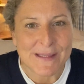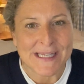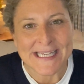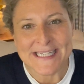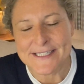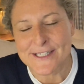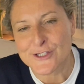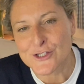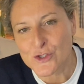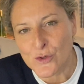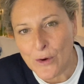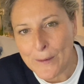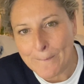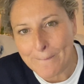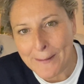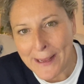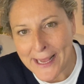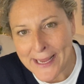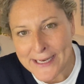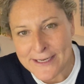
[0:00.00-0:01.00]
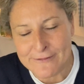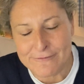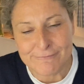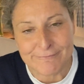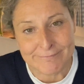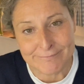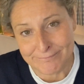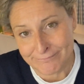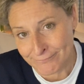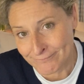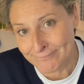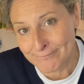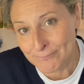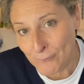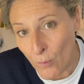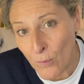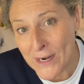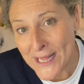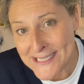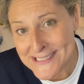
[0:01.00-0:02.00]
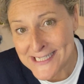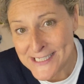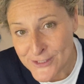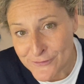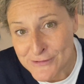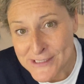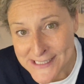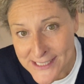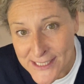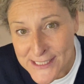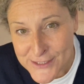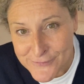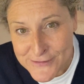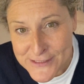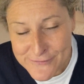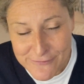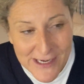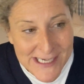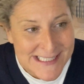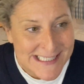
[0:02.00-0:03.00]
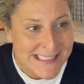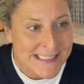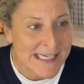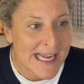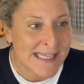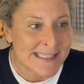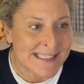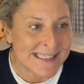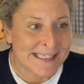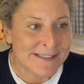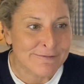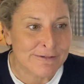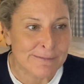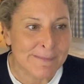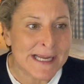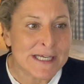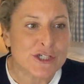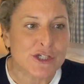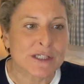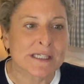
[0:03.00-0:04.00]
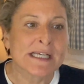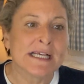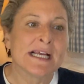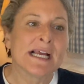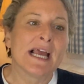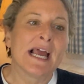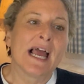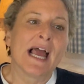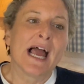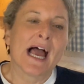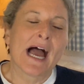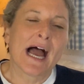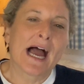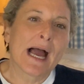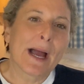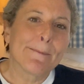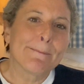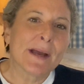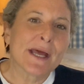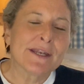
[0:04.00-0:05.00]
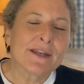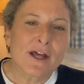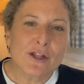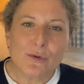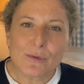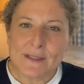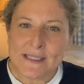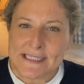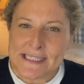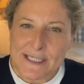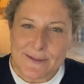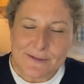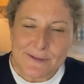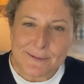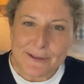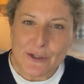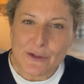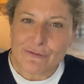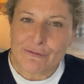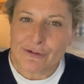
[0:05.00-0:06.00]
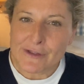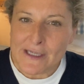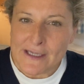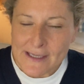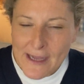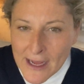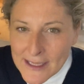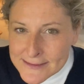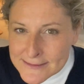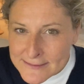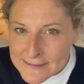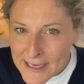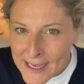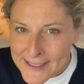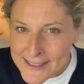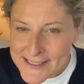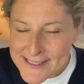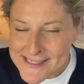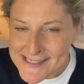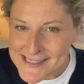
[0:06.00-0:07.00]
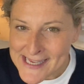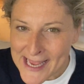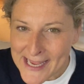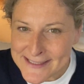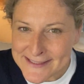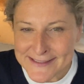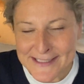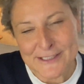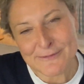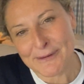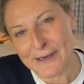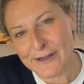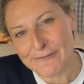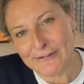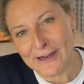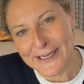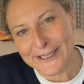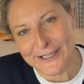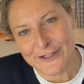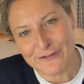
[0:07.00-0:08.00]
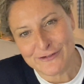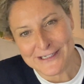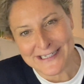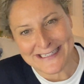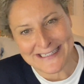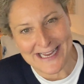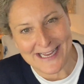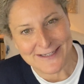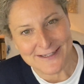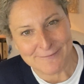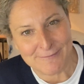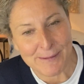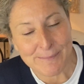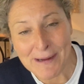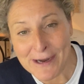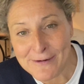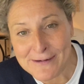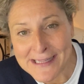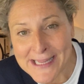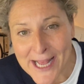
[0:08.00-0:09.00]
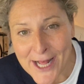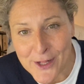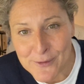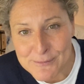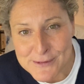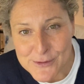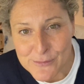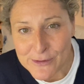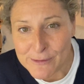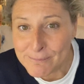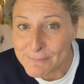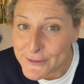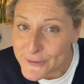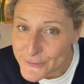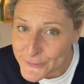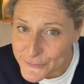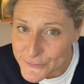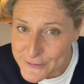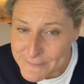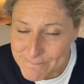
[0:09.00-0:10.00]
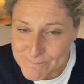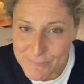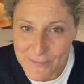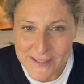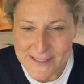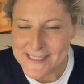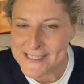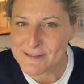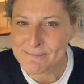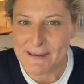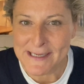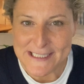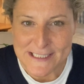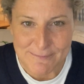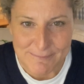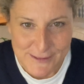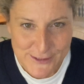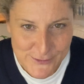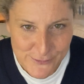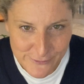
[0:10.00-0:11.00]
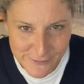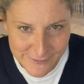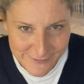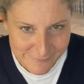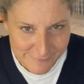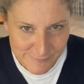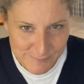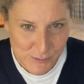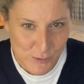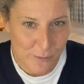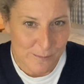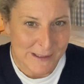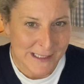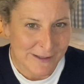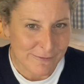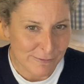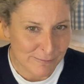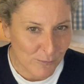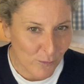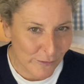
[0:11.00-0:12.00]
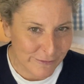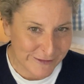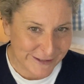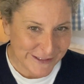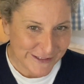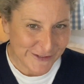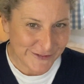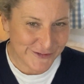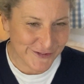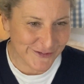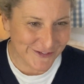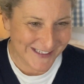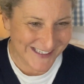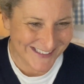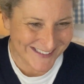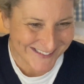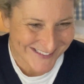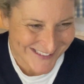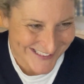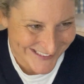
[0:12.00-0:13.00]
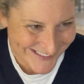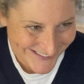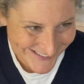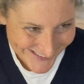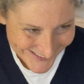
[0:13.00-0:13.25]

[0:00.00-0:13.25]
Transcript: eases joint pain, more or less as a result of its fighting the inflammation. Another one that seems to be good for the gut, and it's said, and this bit I find interesting, apparently helps with mood. I suspect it's because we're absorbing even more of the nutrients.